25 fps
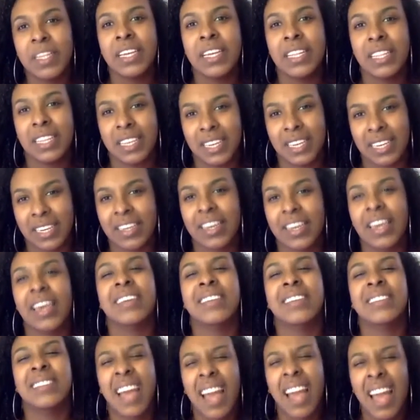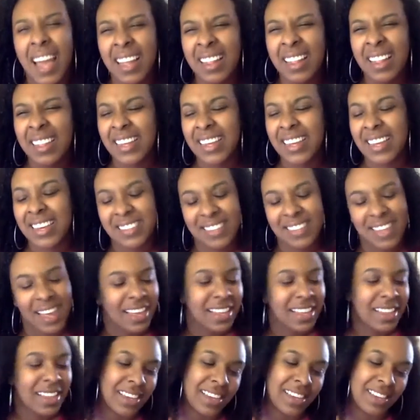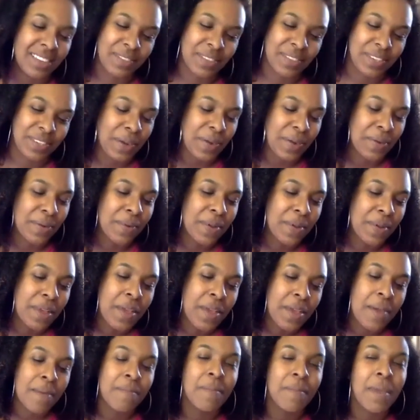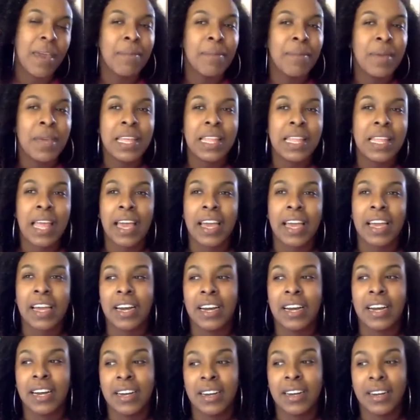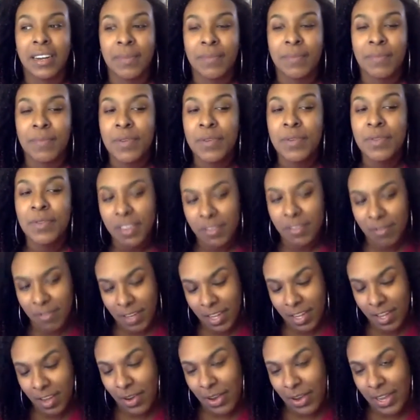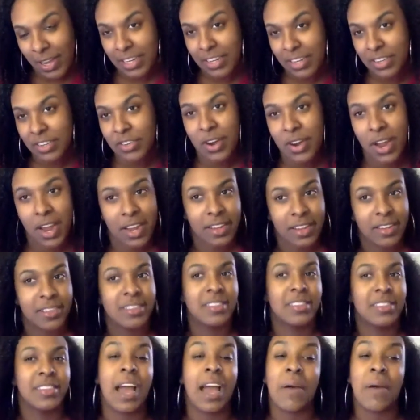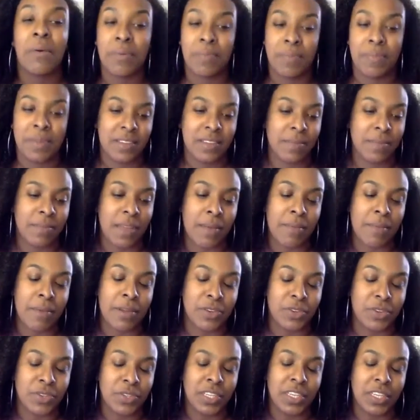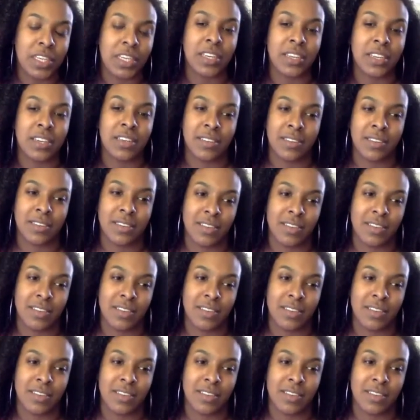completely. Yeah. Exactly. So maybe like a music video I can direct. That would be something I'm interested in.